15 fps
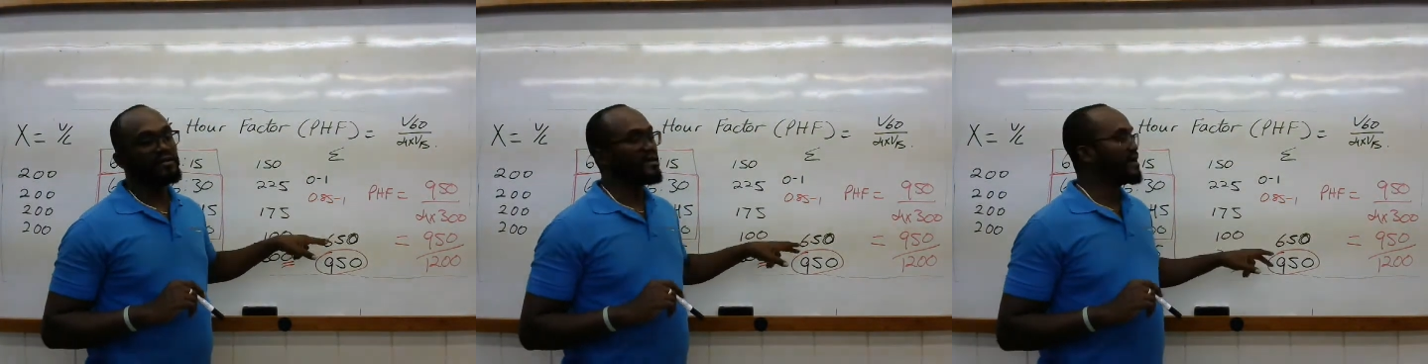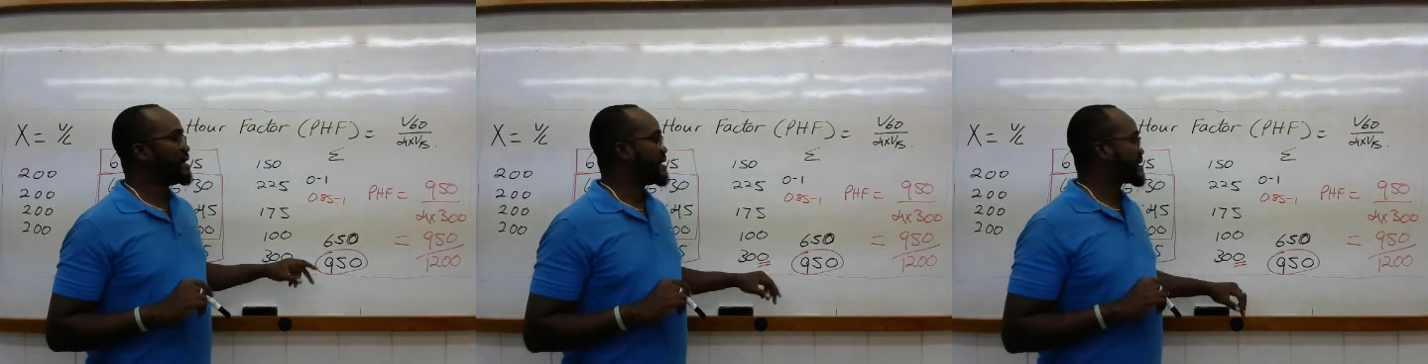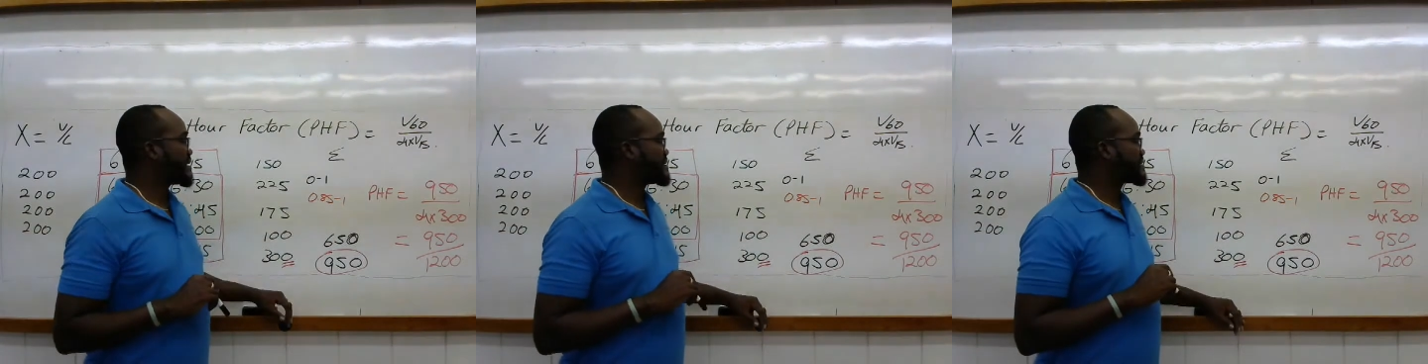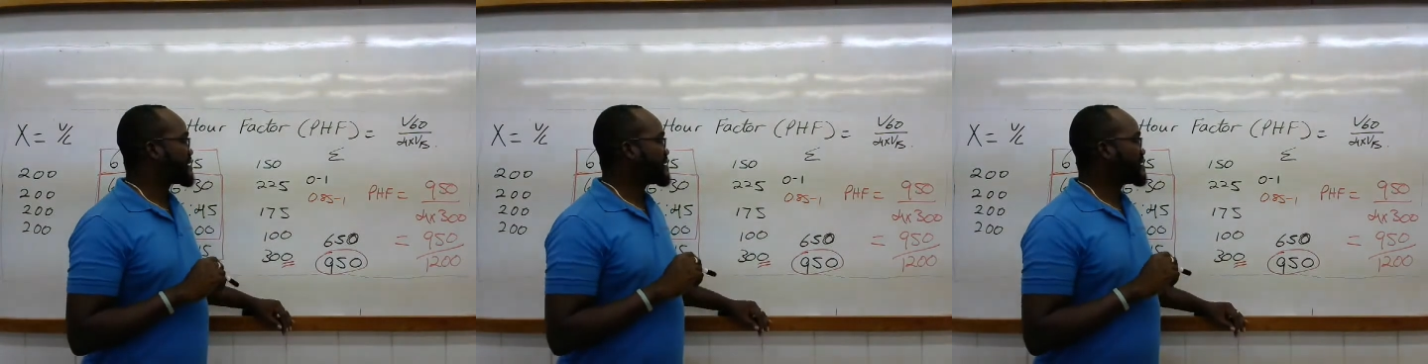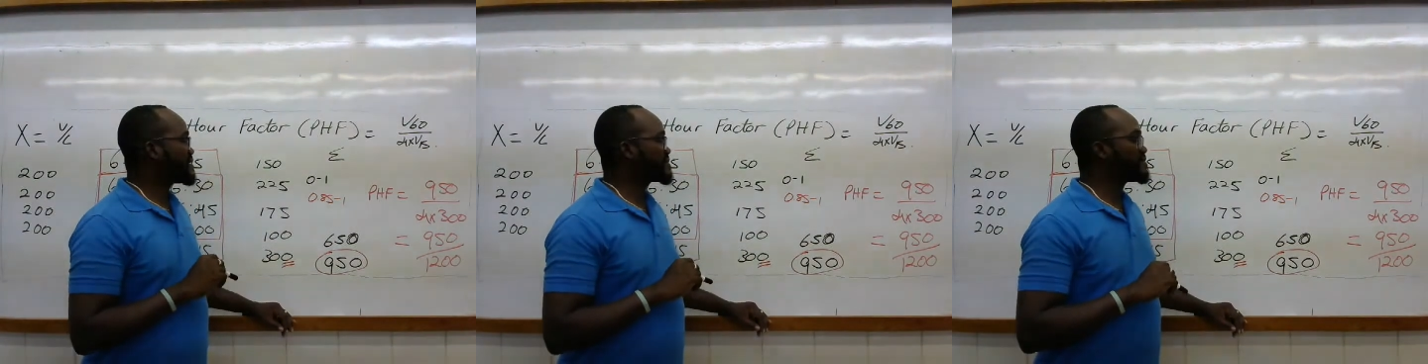it can
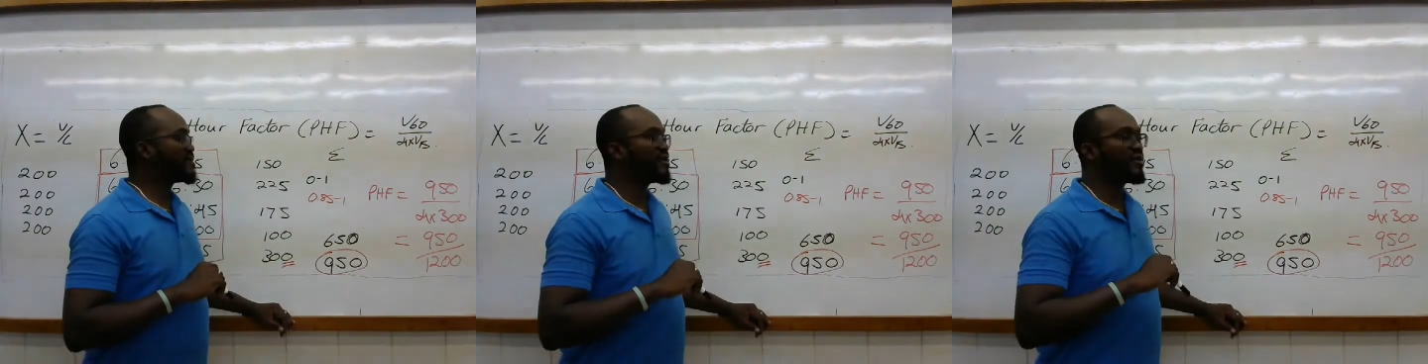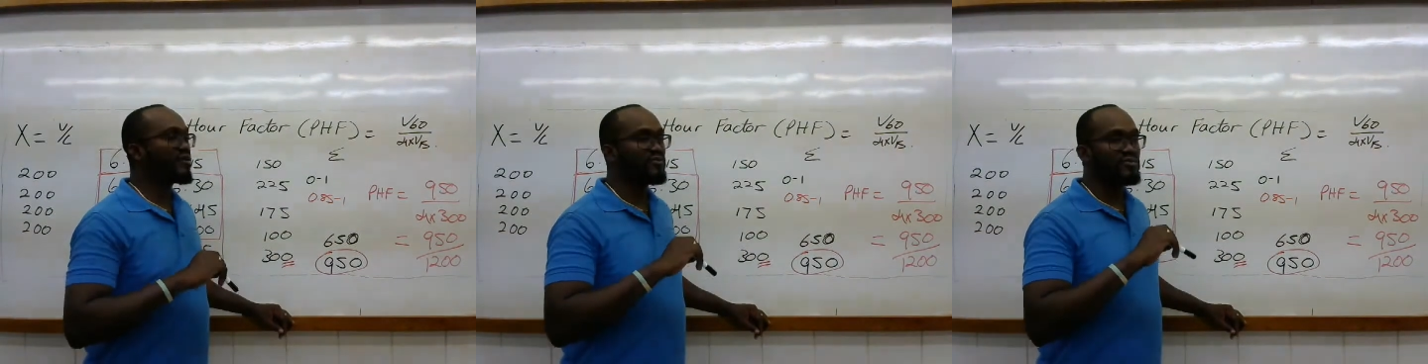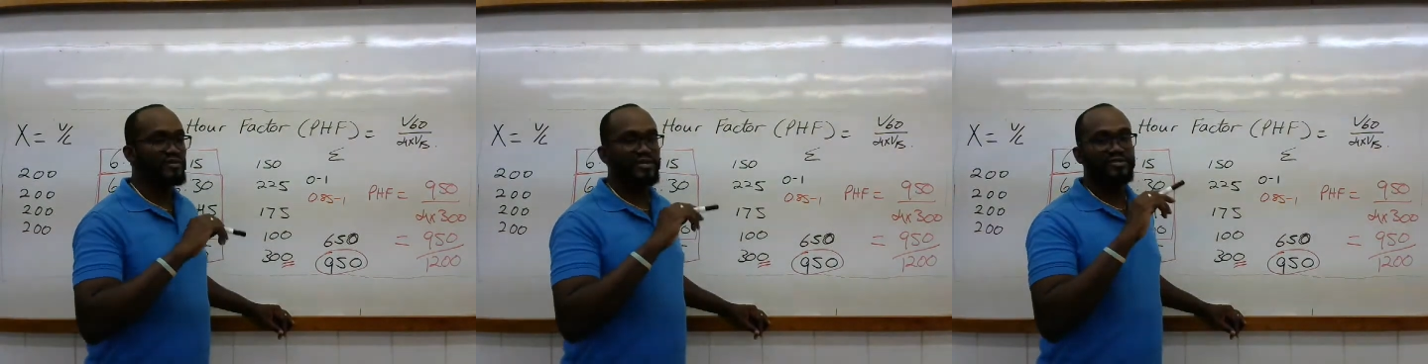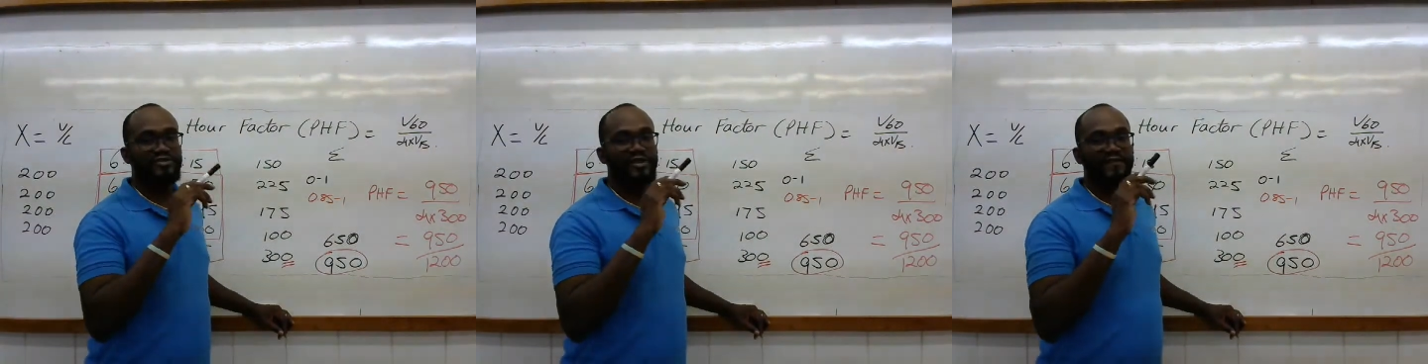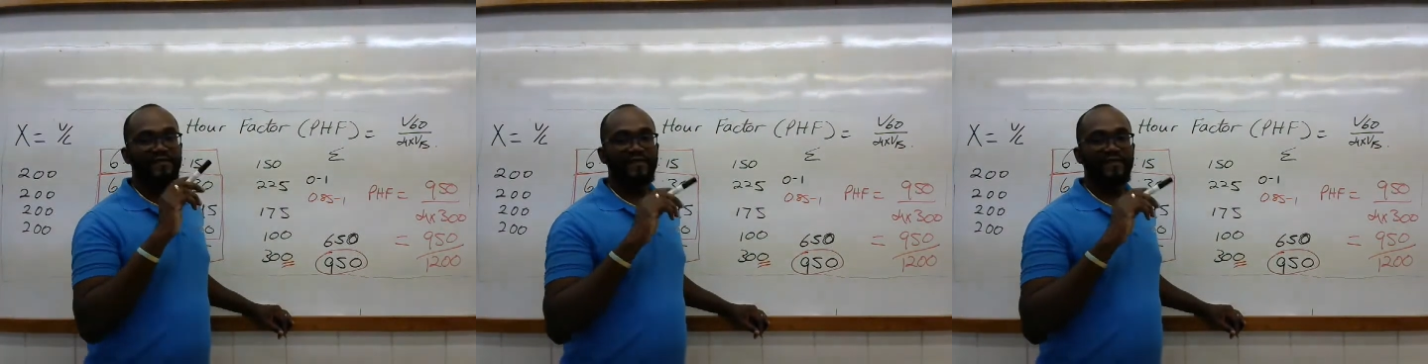tell us how the traffic